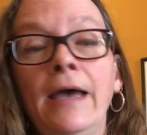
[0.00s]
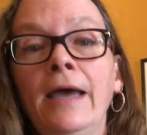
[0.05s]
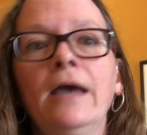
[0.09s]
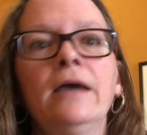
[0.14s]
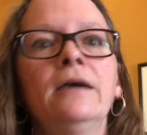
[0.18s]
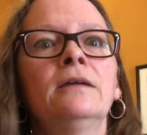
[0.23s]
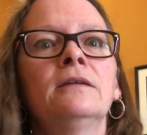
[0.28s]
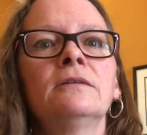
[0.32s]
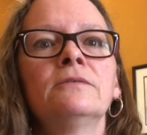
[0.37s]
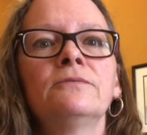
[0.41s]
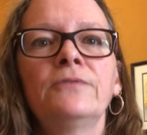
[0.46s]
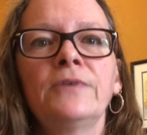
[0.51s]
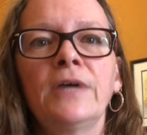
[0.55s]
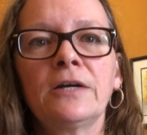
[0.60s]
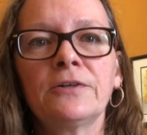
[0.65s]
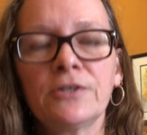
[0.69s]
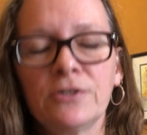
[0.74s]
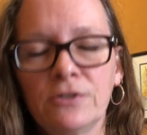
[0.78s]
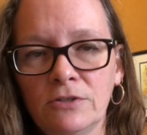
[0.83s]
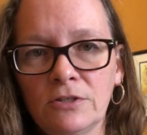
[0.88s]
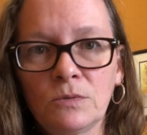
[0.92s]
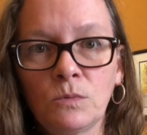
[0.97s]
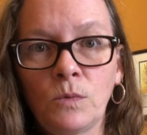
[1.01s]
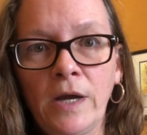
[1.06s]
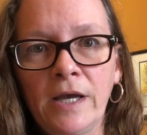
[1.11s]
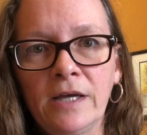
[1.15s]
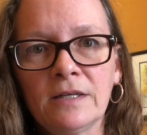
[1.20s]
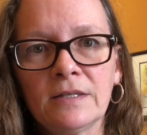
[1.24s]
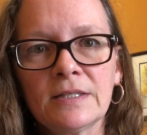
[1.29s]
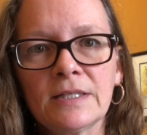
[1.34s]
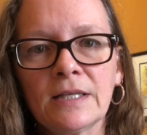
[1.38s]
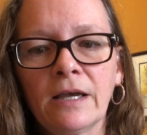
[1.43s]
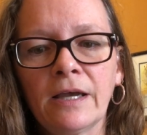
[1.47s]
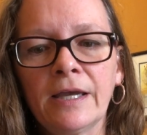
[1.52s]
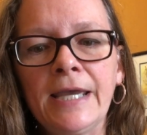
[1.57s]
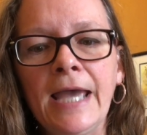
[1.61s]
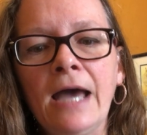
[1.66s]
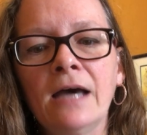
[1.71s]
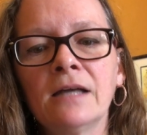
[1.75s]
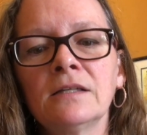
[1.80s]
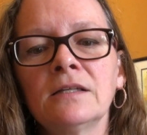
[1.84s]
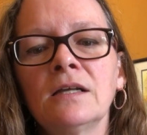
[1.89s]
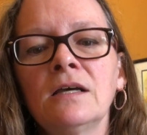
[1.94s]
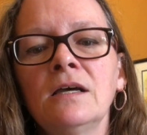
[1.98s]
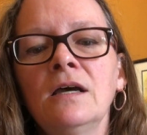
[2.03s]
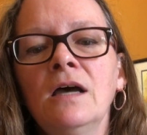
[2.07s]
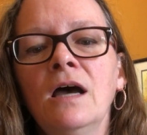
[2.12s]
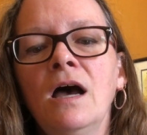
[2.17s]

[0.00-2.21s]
in various ways again.